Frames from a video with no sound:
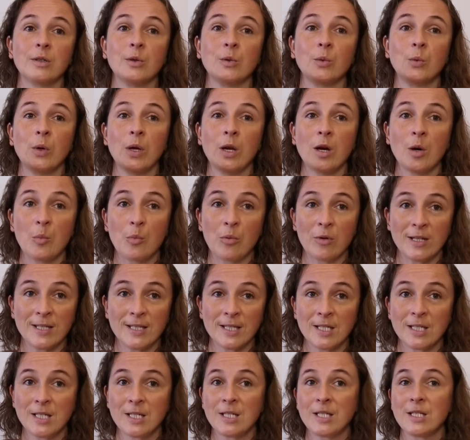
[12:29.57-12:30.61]
We are
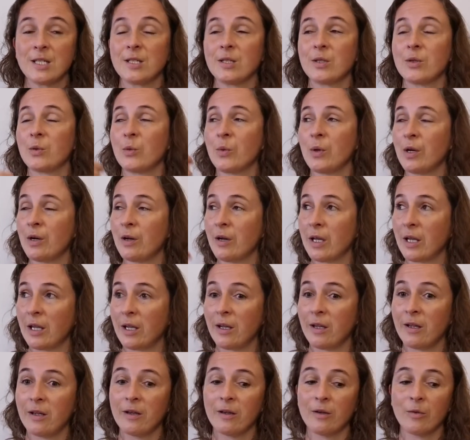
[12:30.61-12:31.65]
present, we are
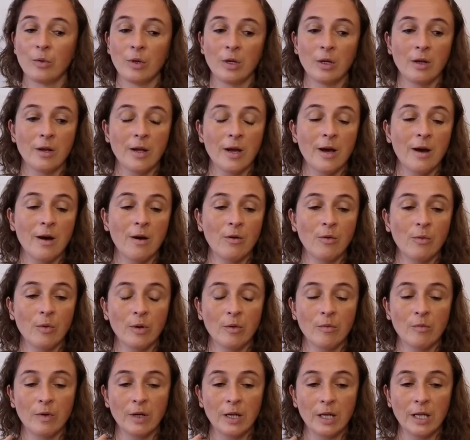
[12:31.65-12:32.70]
here, we are now, we
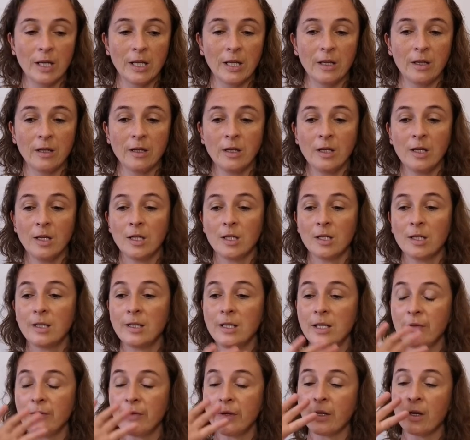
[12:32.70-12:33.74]
are really
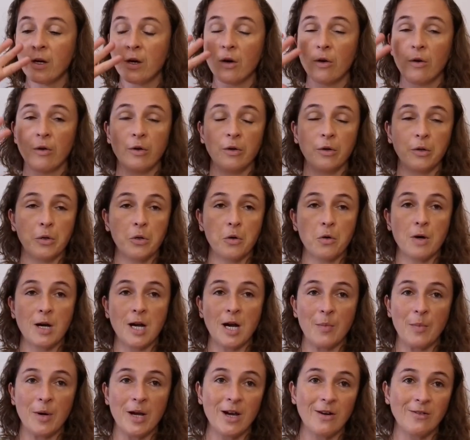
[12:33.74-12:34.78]
leaving our own
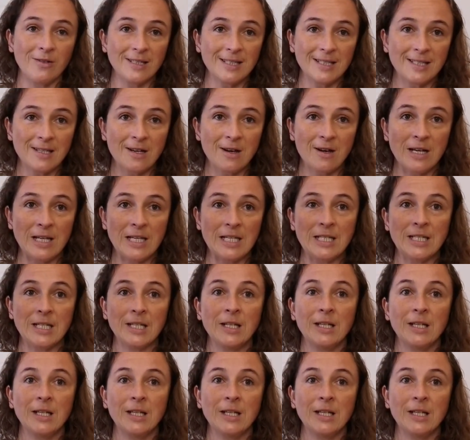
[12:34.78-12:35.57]
crap outside.